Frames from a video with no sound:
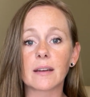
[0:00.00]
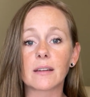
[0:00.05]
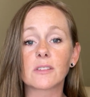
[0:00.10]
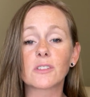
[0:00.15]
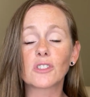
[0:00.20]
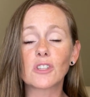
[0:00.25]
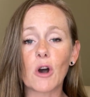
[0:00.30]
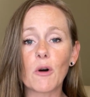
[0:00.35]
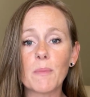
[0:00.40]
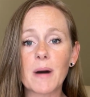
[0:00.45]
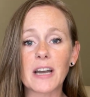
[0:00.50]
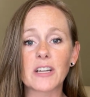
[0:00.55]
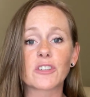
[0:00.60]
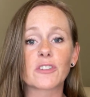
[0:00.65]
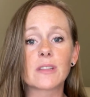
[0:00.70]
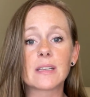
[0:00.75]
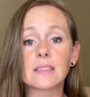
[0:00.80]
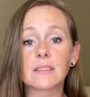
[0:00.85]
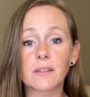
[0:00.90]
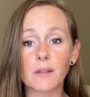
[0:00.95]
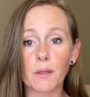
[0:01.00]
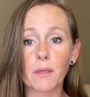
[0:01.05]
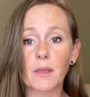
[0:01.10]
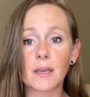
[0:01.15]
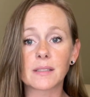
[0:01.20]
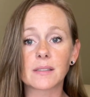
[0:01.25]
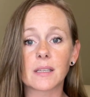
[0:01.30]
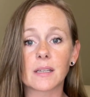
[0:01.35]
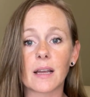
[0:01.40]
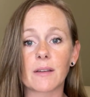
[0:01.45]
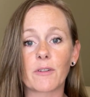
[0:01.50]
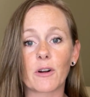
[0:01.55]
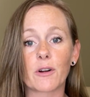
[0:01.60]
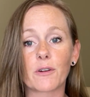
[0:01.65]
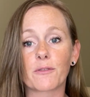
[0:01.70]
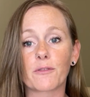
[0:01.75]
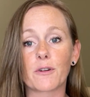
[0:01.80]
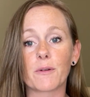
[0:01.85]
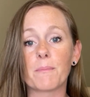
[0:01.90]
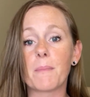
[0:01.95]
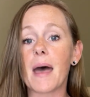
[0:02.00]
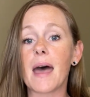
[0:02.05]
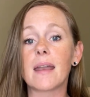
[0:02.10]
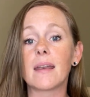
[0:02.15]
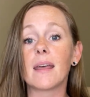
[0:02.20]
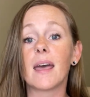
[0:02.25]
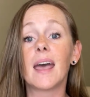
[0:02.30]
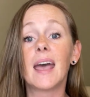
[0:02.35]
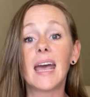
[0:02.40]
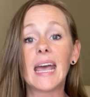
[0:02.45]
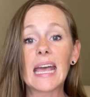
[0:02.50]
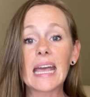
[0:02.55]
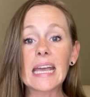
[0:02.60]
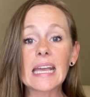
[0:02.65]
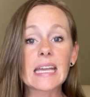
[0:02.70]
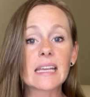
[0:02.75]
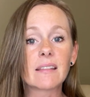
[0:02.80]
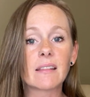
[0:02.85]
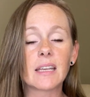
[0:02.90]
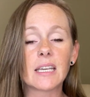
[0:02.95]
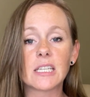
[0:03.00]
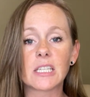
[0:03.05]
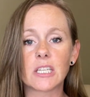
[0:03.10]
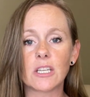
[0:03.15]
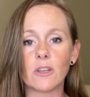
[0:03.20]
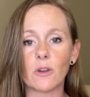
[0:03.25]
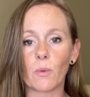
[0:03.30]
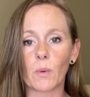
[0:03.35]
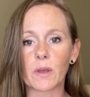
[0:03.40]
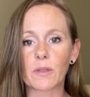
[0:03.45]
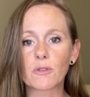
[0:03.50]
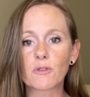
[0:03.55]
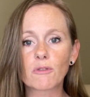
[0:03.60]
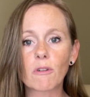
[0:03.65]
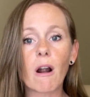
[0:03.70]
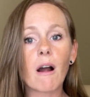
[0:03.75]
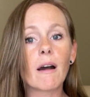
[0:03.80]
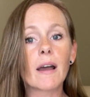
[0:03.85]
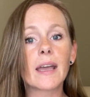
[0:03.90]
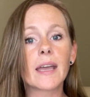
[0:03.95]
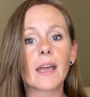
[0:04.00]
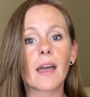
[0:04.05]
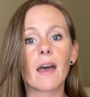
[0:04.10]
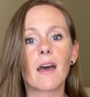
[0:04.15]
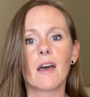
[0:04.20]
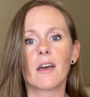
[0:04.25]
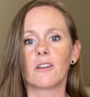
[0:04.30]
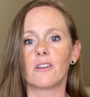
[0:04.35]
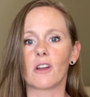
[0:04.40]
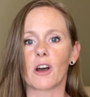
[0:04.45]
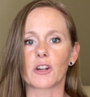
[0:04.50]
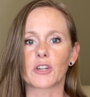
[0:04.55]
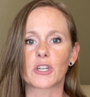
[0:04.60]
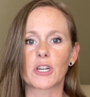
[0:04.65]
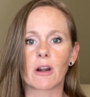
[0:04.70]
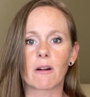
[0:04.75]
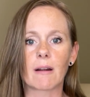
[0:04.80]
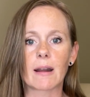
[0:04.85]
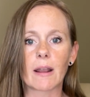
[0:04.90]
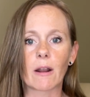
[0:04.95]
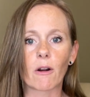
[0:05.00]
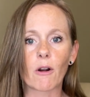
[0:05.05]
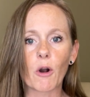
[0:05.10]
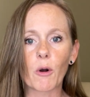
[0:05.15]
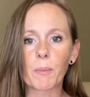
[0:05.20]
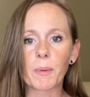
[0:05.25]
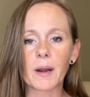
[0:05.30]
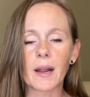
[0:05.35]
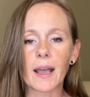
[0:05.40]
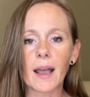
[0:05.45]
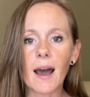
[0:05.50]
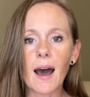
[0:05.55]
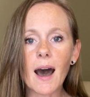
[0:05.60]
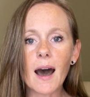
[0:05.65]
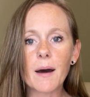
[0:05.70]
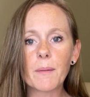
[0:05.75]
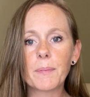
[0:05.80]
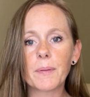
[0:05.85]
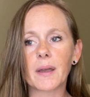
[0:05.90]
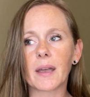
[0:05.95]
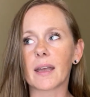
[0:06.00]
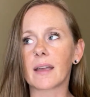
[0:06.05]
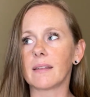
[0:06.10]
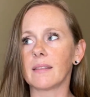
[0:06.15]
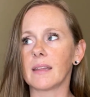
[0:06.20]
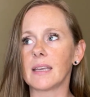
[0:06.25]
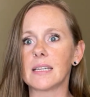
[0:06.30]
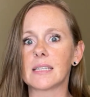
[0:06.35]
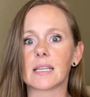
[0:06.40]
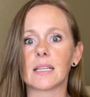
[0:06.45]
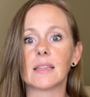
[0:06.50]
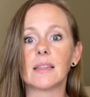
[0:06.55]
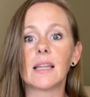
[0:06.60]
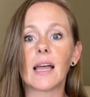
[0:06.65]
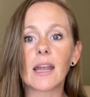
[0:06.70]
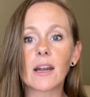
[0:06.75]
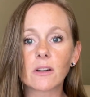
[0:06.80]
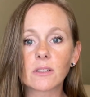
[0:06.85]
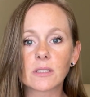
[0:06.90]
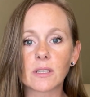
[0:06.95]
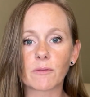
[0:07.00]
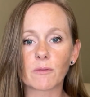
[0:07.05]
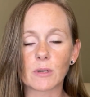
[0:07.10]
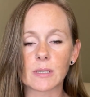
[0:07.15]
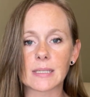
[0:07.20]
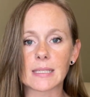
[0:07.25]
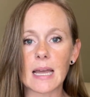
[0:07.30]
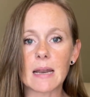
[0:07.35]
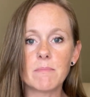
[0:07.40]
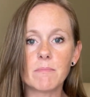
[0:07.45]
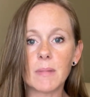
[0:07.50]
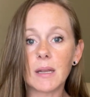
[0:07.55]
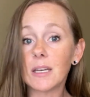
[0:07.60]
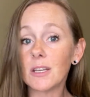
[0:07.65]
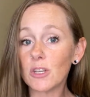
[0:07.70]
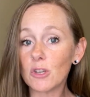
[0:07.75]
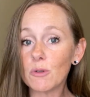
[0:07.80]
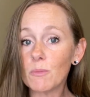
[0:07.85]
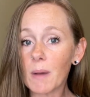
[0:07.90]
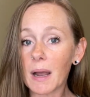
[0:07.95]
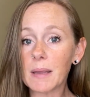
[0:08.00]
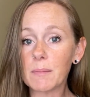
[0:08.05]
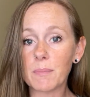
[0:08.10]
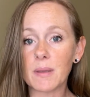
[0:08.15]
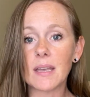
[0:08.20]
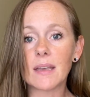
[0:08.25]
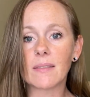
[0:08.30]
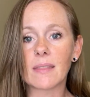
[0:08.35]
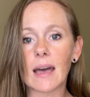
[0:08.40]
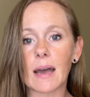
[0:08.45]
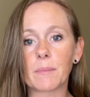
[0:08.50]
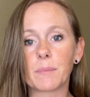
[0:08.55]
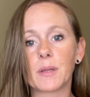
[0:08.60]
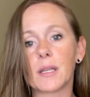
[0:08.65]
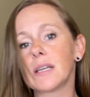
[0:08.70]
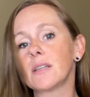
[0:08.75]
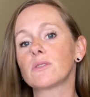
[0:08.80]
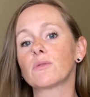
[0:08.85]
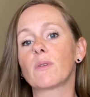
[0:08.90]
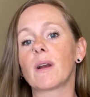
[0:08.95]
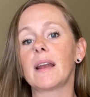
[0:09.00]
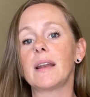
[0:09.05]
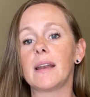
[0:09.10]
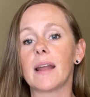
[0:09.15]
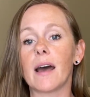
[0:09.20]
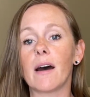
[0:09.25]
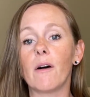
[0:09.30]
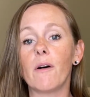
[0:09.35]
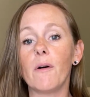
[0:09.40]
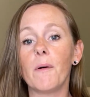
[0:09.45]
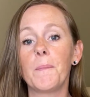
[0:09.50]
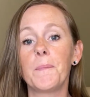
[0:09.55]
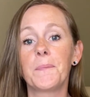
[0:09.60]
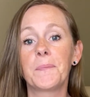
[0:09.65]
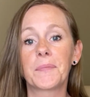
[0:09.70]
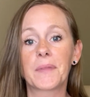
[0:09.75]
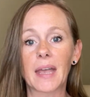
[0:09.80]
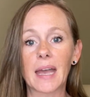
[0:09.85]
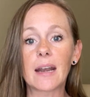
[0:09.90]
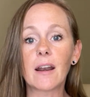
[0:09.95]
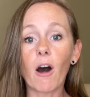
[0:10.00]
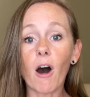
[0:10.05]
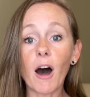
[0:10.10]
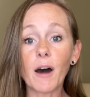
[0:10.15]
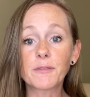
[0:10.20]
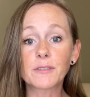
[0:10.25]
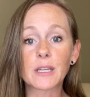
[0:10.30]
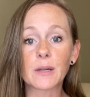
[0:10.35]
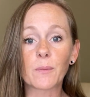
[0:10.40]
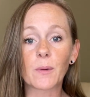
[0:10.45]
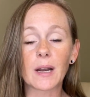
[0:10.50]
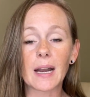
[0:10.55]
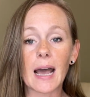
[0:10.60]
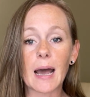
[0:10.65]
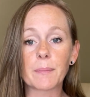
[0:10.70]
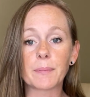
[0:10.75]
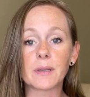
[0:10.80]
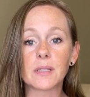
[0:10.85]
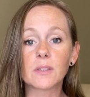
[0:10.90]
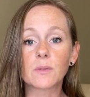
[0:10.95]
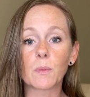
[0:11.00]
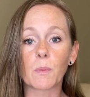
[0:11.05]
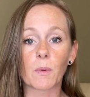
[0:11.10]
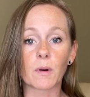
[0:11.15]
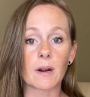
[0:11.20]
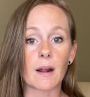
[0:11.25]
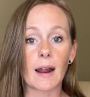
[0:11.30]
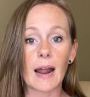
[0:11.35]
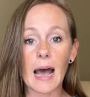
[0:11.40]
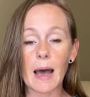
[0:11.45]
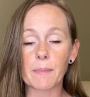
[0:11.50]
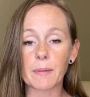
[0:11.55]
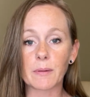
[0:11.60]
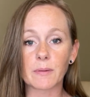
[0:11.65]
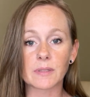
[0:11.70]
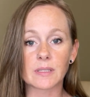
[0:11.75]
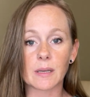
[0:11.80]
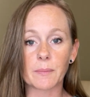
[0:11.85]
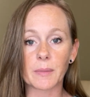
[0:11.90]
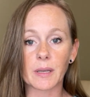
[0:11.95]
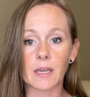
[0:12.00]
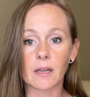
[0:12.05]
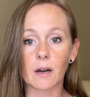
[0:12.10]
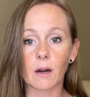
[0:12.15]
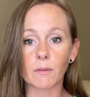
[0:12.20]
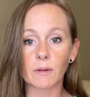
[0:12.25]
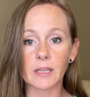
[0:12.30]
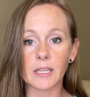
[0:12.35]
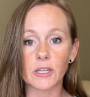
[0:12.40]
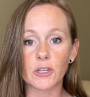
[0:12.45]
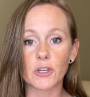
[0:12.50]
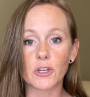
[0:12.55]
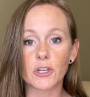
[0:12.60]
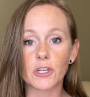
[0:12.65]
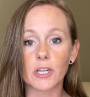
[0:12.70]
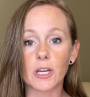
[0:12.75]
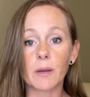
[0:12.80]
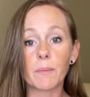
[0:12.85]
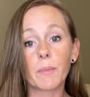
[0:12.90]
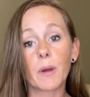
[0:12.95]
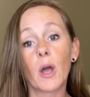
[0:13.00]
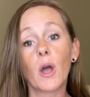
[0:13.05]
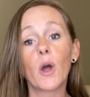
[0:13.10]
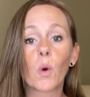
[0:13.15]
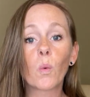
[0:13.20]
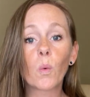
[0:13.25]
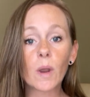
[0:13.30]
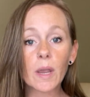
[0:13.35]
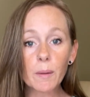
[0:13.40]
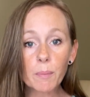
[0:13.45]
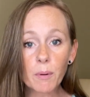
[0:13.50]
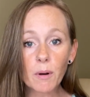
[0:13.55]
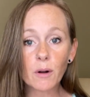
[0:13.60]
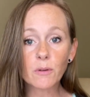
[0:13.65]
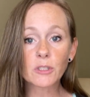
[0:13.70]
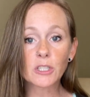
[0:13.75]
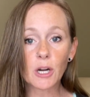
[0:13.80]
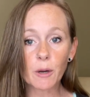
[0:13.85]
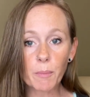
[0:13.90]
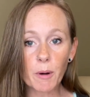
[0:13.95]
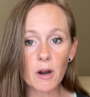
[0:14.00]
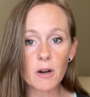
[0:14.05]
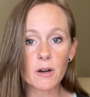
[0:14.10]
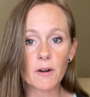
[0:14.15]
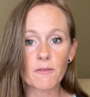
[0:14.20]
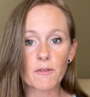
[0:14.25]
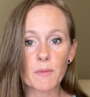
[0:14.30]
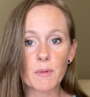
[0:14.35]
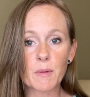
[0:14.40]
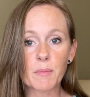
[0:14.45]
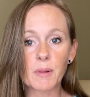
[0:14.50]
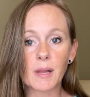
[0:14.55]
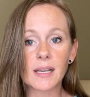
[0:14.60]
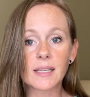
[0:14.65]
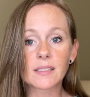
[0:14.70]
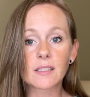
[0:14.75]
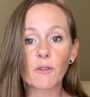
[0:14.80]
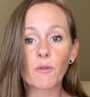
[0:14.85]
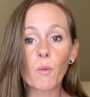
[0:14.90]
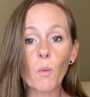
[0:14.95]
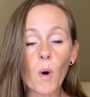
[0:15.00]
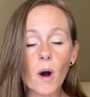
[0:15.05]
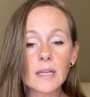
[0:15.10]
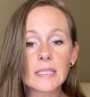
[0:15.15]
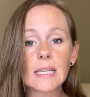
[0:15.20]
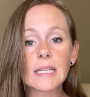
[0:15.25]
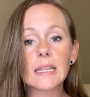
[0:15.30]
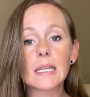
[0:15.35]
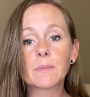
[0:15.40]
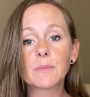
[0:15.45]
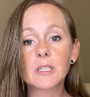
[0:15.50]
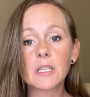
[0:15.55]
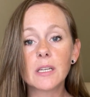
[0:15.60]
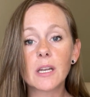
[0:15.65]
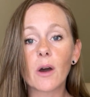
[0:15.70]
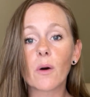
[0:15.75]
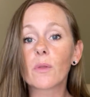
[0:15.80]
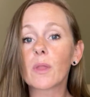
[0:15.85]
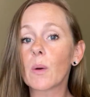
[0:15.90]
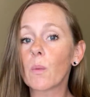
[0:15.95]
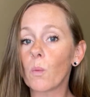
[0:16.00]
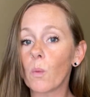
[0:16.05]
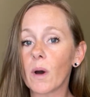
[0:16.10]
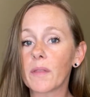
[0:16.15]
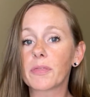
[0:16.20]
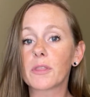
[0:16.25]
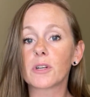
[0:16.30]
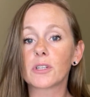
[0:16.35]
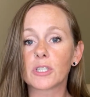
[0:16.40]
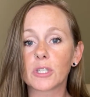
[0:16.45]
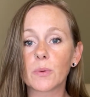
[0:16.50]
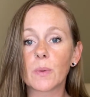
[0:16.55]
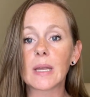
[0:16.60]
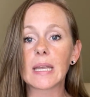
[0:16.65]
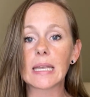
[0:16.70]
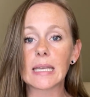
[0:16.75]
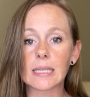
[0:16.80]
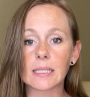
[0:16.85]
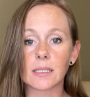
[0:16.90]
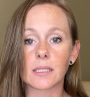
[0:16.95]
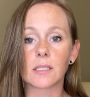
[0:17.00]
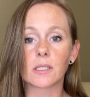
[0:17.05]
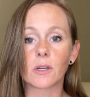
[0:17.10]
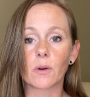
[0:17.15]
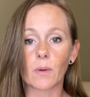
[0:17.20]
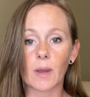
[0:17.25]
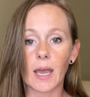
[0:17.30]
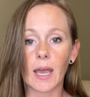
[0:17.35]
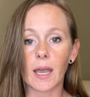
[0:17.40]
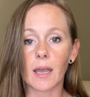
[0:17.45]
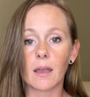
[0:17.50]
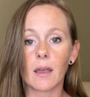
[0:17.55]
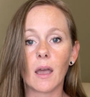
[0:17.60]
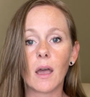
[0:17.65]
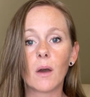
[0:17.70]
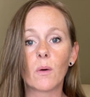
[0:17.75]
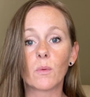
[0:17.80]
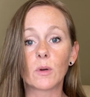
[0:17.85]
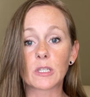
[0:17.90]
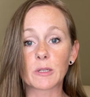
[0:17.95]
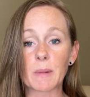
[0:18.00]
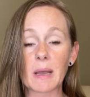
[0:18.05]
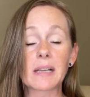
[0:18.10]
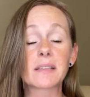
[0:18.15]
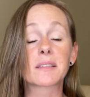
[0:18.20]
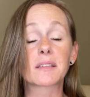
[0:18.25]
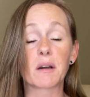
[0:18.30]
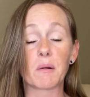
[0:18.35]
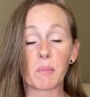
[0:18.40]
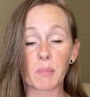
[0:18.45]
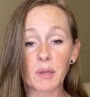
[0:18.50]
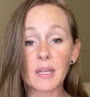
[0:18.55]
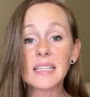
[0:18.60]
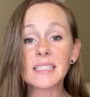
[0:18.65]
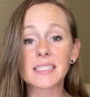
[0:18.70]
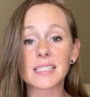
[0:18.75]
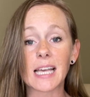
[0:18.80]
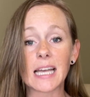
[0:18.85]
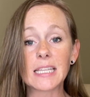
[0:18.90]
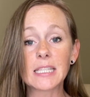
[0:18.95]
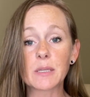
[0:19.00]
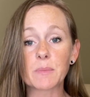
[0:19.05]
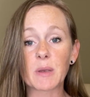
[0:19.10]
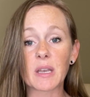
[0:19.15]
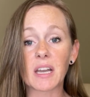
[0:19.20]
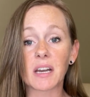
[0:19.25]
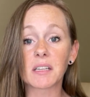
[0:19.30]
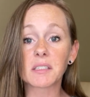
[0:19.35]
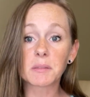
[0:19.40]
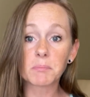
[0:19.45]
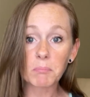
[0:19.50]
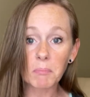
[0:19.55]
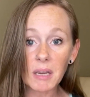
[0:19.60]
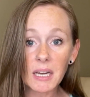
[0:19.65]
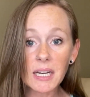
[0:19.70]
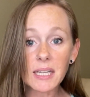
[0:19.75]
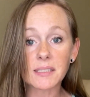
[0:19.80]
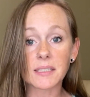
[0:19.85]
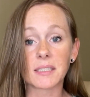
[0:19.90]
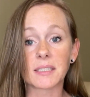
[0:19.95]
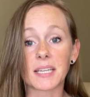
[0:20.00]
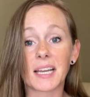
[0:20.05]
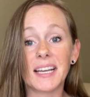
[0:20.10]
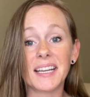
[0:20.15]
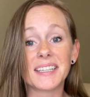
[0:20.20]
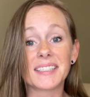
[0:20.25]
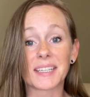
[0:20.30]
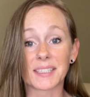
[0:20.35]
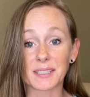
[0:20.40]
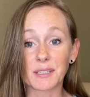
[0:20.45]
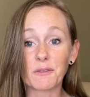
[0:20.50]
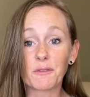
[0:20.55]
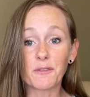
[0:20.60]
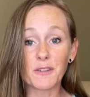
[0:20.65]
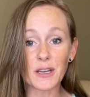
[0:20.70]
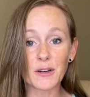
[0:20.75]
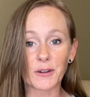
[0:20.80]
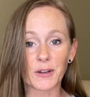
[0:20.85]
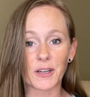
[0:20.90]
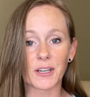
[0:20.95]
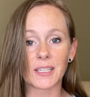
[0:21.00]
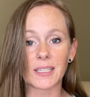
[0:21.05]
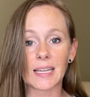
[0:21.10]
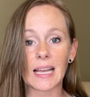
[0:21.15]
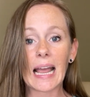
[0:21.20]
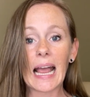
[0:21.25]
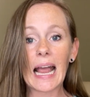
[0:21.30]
So much. These are the things that I've heard from men. It can lead to you withdrawing, not sharing or opening up. It can lead to layers of resentment. You might be in that place right now. And often what happens when we're not happy with something in our relationship, we approach our partner from a place of wanting them to know that what they're doing isn't okay, which makes complete sense because it isn't. It doesn't feel good.